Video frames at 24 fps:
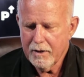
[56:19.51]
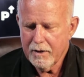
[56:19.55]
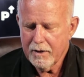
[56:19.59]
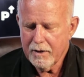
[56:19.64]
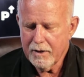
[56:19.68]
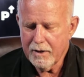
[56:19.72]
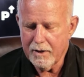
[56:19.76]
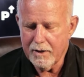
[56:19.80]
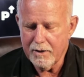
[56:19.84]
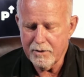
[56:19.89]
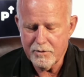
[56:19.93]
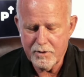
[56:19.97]

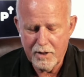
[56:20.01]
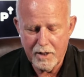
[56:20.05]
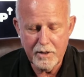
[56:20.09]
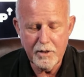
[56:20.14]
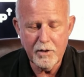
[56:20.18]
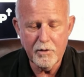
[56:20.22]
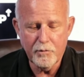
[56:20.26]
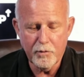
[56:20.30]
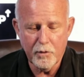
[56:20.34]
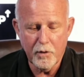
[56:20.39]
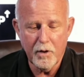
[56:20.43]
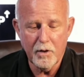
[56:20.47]
And thank
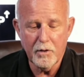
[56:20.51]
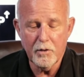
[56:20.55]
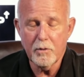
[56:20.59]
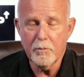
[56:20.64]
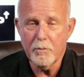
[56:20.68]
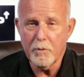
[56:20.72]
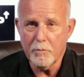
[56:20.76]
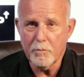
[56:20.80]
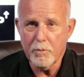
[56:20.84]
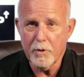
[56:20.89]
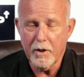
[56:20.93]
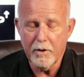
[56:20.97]
you for all who've
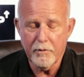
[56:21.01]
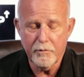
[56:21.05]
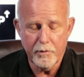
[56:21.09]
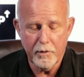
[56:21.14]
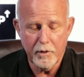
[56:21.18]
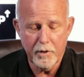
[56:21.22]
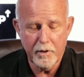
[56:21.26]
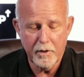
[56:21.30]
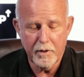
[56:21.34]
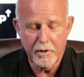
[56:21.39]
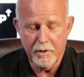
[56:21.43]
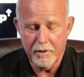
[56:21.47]
been praying
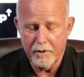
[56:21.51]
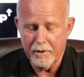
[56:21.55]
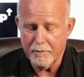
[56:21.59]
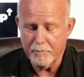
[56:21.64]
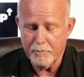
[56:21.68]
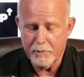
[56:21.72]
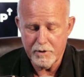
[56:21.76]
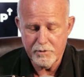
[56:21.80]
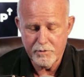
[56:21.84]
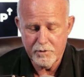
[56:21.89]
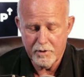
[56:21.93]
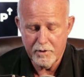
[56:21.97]
for her. I
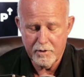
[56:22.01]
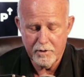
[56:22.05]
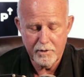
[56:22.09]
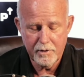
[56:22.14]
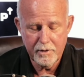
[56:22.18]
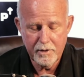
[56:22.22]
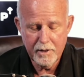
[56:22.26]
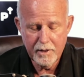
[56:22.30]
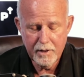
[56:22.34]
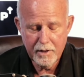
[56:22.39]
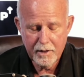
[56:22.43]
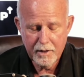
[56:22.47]
mentioned
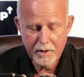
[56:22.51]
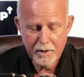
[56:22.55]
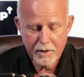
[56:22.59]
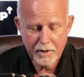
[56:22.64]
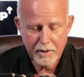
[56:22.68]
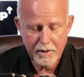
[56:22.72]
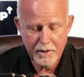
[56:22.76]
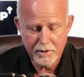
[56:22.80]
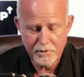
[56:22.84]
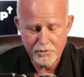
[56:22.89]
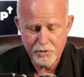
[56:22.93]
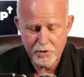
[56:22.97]

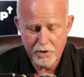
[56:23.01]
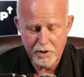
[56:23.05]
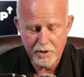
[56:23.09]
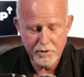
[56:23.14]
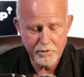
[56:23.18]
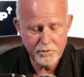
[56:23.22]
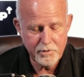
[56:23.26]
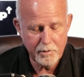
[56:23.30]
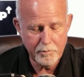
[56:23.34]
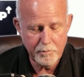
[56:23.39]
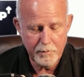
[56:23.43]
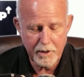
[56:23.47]
at
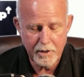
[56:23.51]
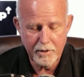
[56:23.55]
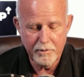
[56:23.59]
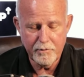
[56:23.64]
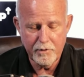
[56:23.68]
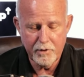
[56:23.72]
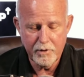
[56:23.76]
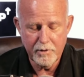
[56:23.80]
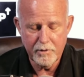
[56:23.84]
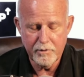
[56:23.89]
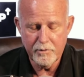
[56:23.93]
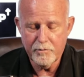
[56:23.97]
church, and many of
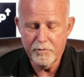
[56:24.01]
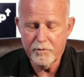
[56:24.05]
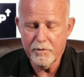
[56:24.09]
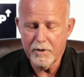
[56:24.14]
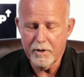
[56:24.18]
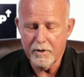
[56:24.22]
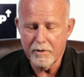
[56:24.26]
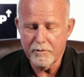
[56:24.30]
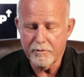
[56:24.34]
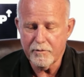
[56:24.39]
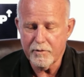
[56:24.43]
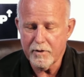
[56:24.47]
you
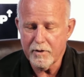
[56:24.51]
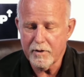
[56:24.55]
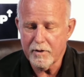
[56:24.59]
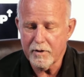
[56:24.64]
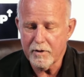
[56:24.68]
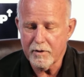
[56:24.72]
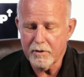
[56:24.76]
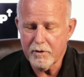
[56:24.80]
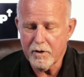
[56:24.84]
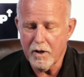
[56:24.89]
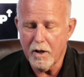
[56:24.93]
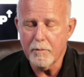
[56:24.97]

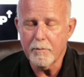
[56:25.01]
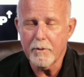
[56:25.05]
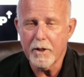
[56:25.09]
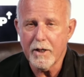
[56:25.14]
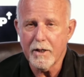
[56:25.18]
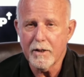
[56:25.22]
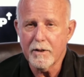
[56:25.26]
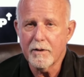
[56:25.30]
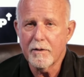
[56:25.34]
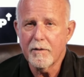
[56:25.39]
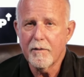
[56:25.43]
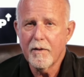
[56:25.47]
have
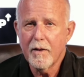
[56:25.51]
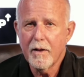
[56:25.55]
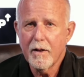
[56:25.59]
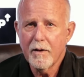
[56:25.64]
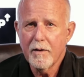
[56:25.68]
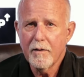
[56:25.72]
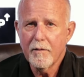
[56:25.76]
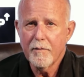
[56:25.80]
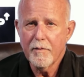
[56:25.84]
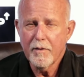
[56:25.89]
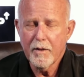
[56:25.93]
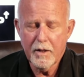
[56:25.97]
commented
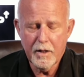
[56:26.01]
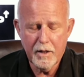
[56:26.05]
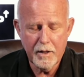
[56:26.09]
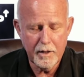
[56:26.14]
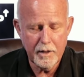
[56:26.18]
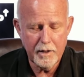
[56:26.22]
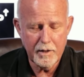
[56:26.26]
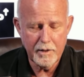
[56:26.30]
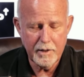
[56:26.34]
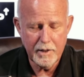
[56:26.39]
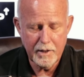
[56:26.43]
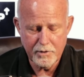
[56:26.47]

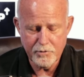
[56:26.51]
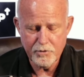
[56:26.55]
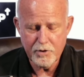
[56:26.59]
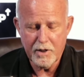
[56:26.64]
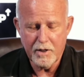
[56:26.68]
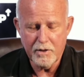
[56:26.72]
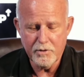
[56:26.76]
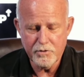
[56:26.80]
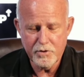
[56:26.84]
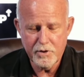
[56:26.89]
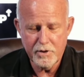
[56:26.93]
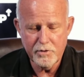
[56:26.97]
and asked
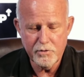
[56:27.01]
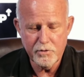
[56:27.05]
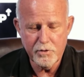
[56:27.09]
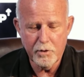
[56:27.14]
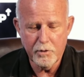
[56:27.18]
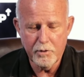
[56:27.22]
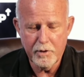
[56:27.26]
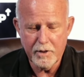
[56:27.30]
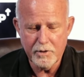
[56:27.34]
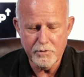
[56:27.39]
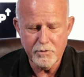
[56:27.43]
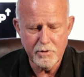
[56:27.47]
how she's
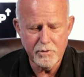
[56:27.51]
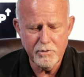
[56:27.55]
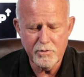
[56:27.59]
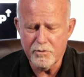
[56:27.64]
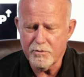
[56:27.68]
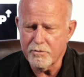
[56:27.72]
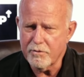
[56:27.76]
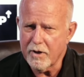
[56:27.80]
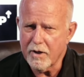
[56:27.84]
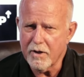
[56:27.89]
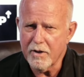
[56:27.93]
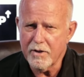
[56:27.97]
doing. She was
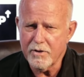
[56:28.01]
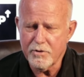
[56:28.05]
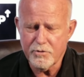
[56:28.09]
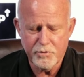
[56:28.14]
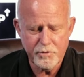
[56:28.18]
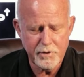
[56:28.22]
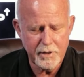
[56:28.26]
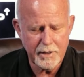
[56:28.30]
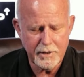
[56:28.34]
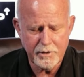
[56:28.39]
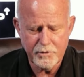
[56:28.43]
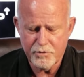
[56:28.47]
very
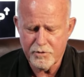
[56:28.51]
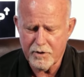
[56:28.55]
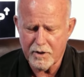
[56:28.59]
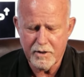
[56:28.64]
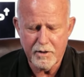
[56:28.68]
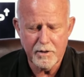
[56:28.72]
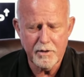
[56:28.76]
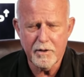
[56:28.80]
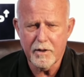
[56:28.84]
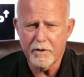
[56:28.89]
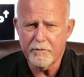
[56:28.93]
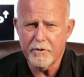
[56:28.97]
sick,
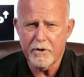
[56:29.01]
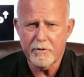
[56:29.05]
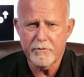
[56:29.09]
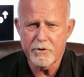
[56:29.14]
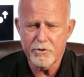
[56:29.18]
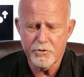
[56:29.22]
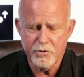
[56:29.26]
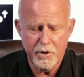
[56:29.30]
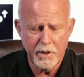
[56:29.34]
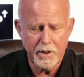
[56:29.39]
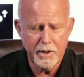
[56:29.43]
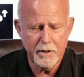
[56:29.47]
sicker than I've
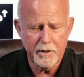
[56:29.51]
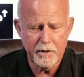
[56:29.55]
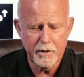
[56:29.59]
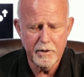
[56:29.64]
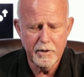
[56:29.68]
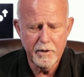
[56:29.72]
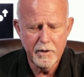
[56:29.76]
ever seen her